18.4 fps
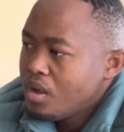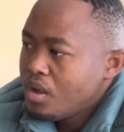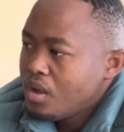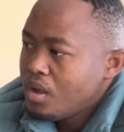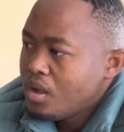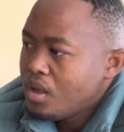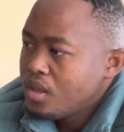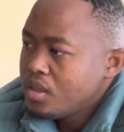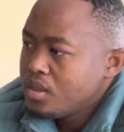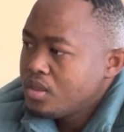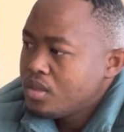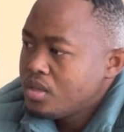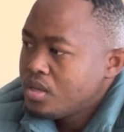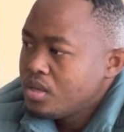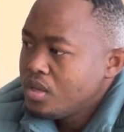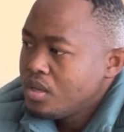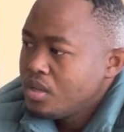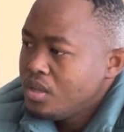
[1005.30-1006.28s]
And
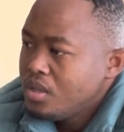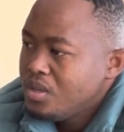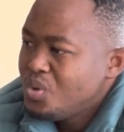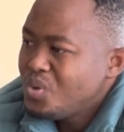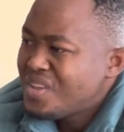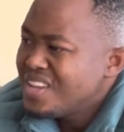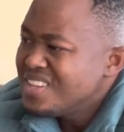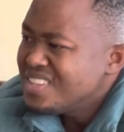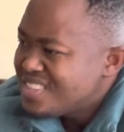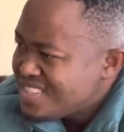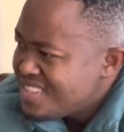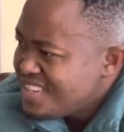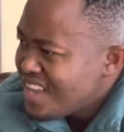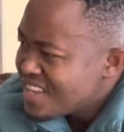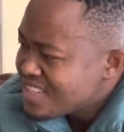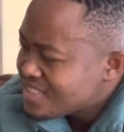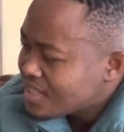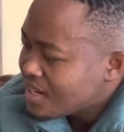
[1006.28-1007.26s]
you can see
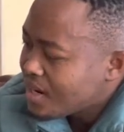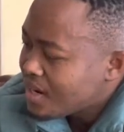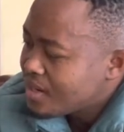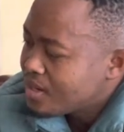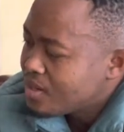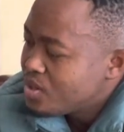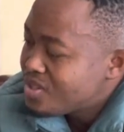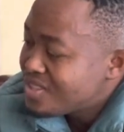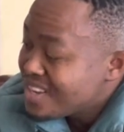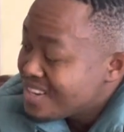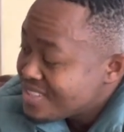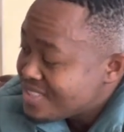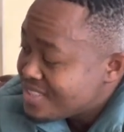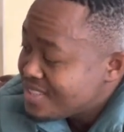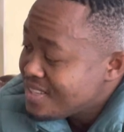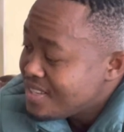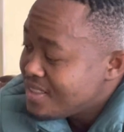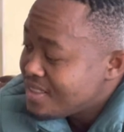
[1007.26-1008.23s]
her struggle. You can
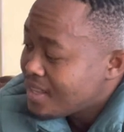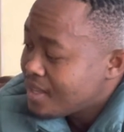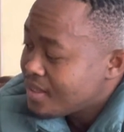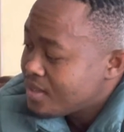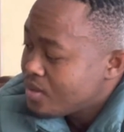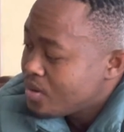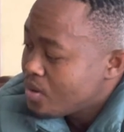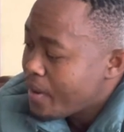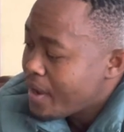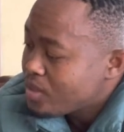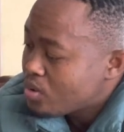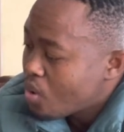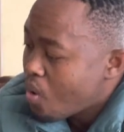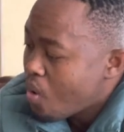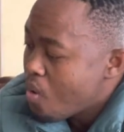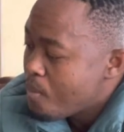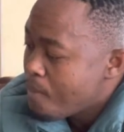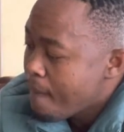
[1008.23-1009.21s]
see that, at
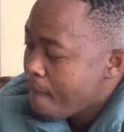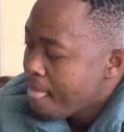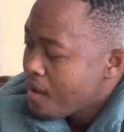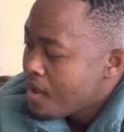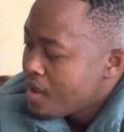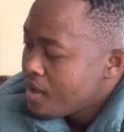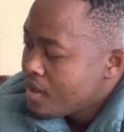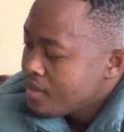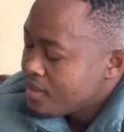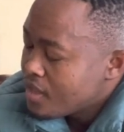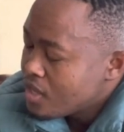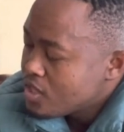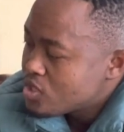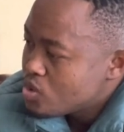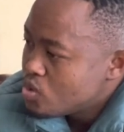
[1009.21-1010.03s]
home, there